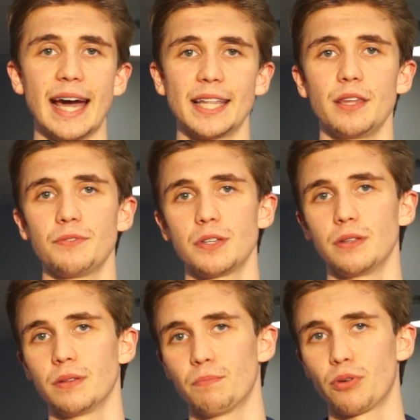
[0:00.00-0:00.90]
additives
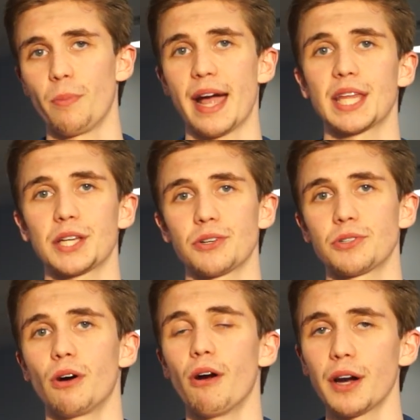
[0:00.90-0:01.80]
and probiotics are
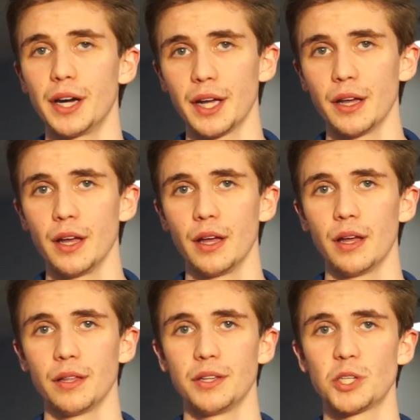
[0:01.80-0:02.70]
targeting
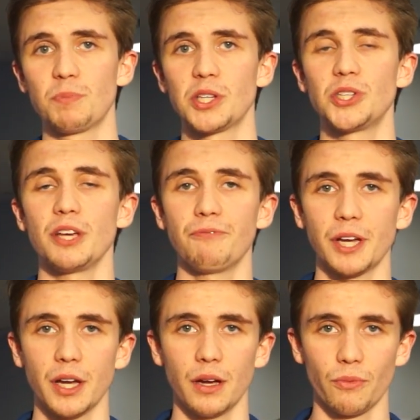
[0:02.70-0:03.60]
the
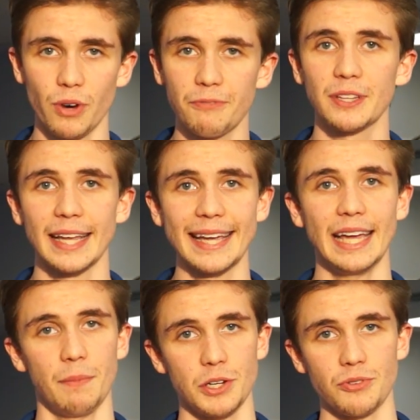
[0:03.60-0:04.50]
specific Rift Lake
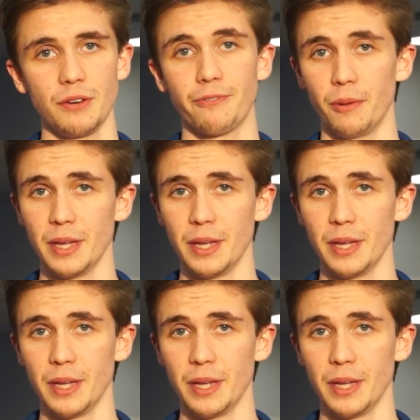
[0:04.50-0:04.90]
chemistry from